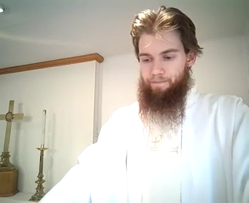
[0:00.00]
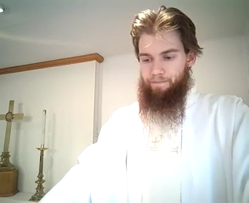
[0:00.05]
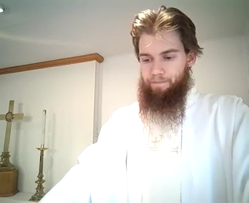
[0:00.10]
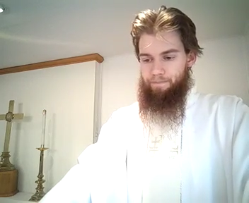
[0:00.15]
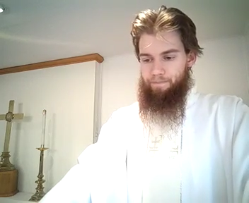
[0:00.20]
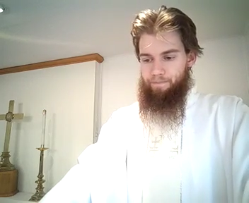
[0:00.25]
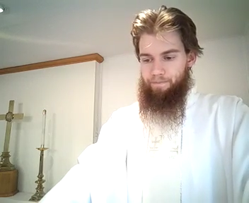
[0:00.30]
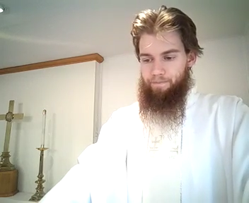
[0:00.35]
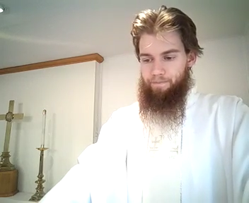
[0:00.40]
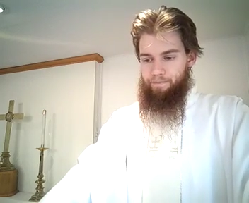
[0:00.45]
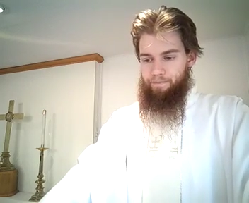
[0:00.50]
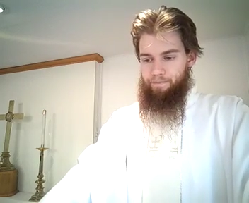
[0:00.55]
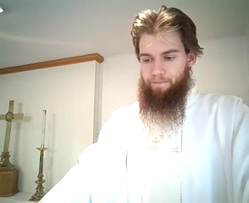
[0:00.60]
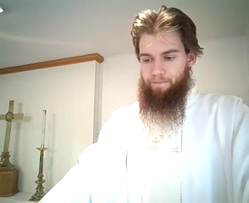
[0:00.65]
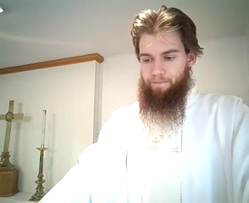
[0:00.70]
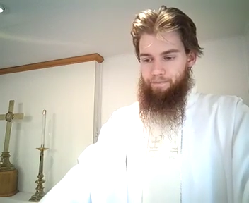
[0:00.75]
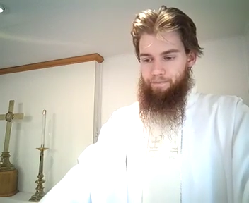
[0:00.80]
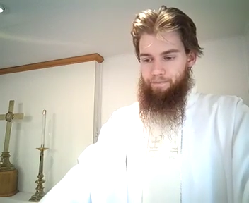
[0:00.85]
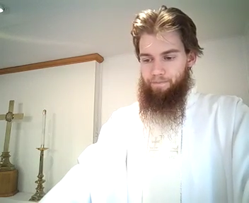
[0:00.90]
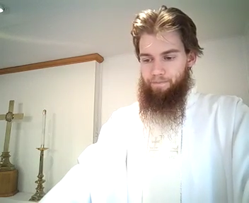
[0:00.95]

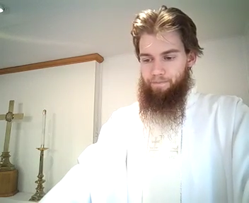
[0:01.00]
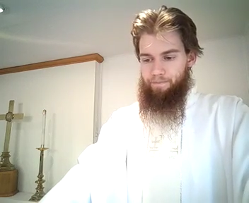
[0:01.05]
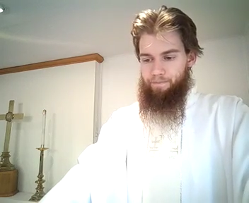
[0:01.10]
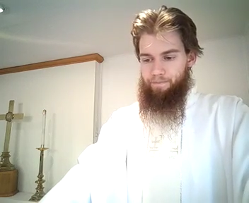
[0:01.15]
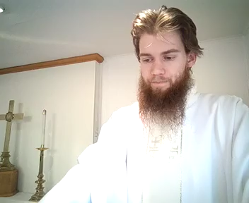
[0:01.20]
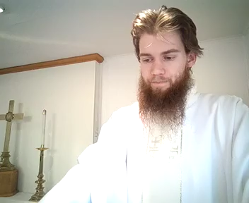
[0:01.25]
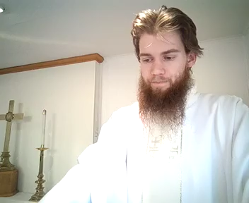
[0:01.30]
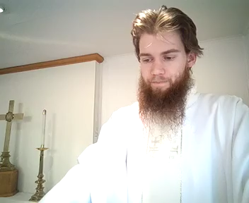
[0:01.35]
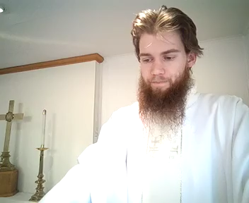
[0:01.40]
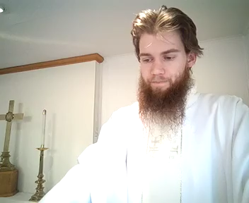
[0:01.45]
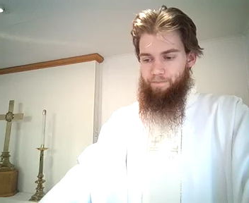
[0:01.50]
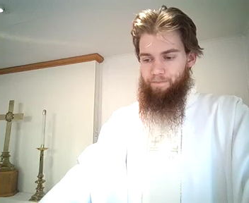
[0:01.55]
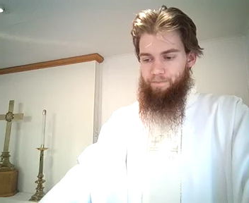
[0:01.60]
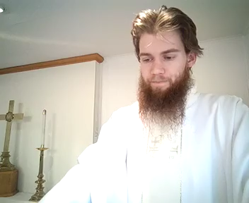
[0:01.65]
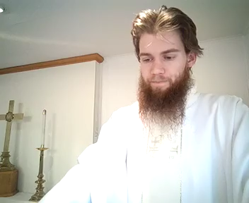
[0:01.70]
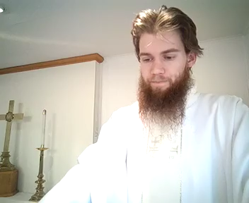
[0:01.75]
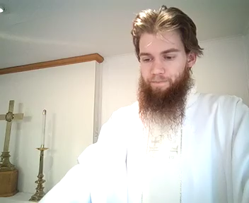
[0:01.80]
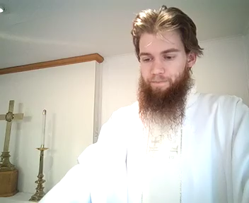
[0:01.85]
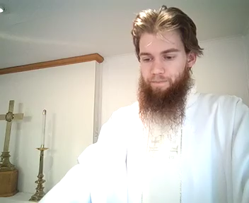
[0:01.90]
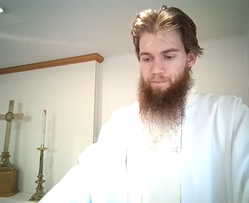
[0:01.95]

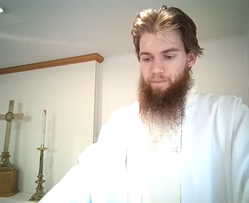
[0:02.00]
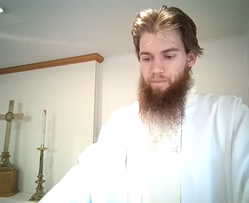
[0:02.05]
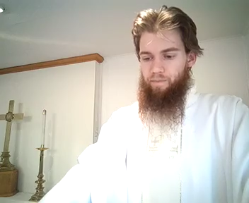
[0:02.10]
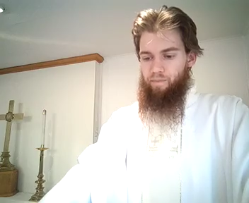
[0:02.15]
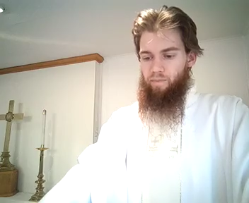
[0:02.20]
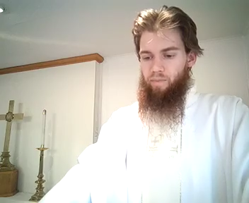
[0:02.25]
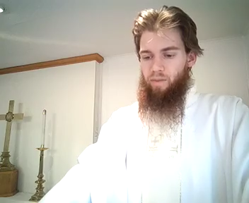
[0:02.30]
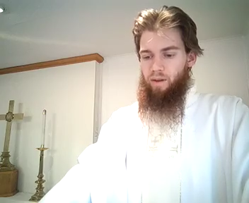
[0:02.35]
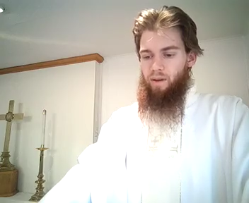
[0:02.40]
Nobody speaks.